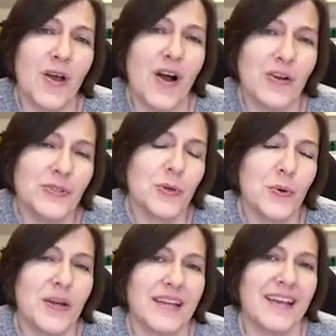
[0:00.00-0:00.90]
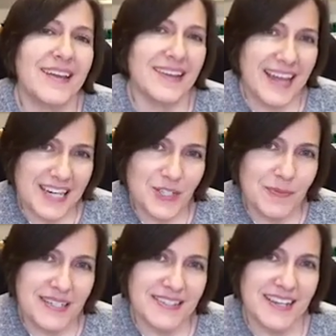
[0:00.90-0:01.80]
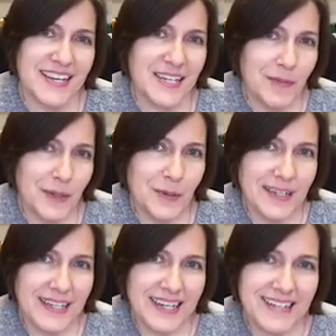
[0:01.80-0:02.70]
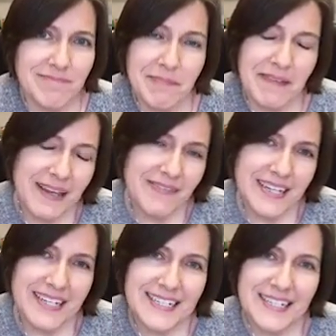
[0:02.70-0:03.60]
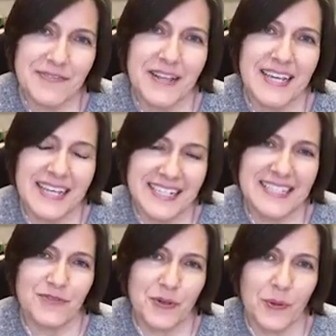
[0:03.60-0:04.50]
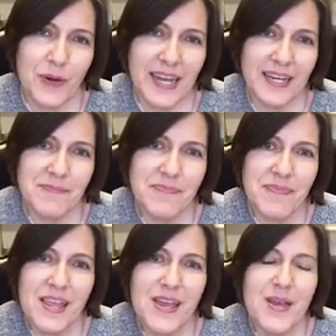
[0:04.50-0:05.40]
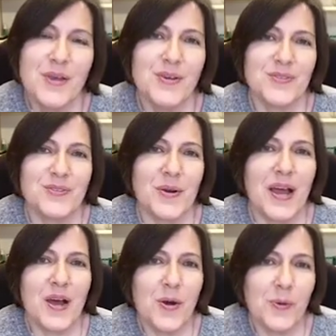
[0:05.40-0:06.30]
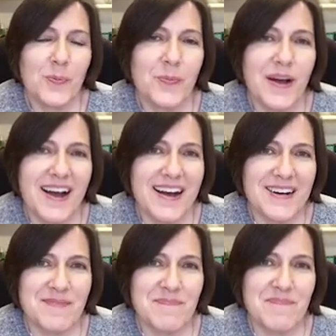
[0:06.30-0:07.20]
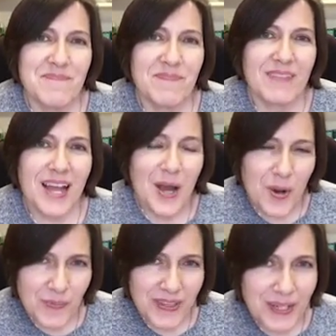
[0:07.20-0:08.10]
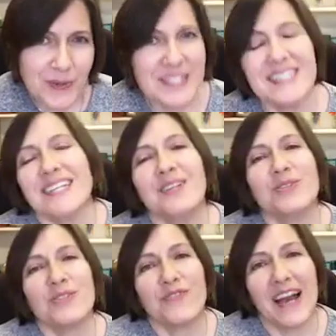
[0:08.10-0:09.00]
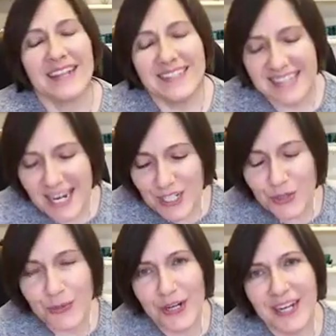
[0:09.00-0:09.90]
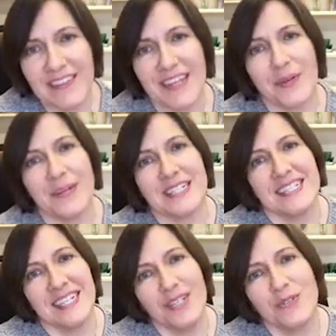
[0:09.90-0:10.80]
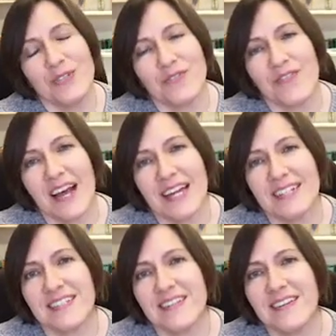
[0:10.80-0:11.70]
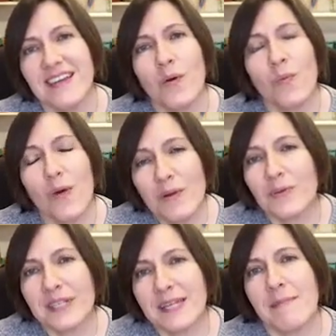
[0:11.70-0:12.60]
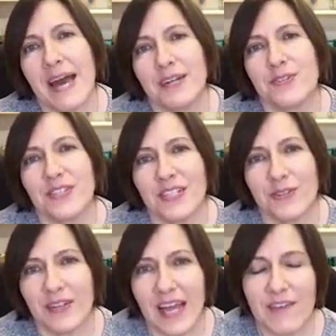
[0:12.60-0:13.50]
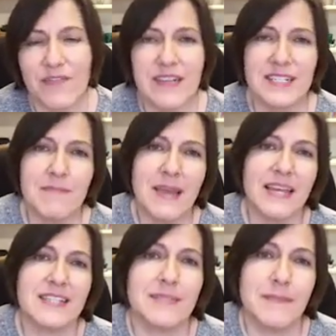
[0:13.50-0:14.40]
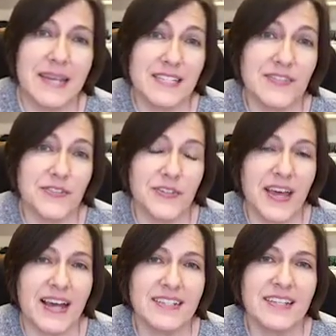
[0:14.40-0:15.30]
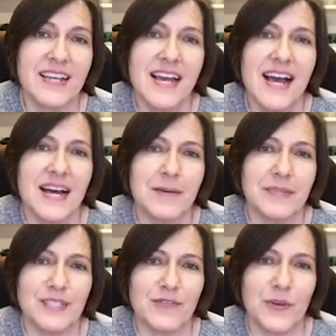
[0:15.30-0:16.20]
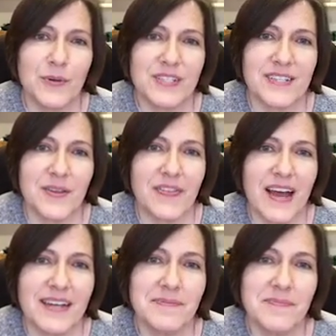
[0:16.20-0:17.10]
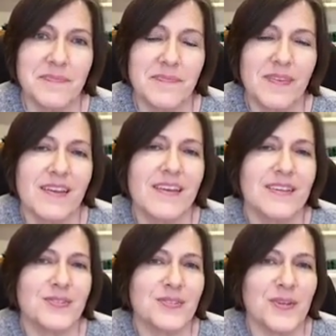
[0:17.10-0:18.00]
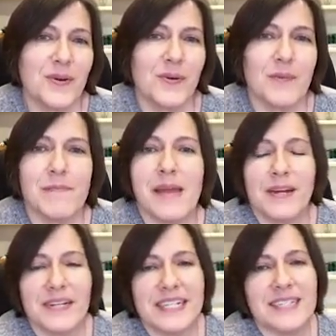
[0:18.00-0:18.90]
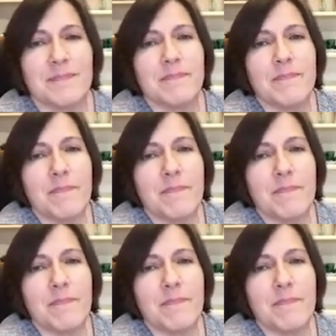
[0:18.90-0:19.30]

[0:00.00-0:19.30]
ongoing engagement and community, even in a different way. So I hope that you continue to find sanctuary, that you continue to find what really matters in your life, and to make space for that, and to focus on that. So Mary's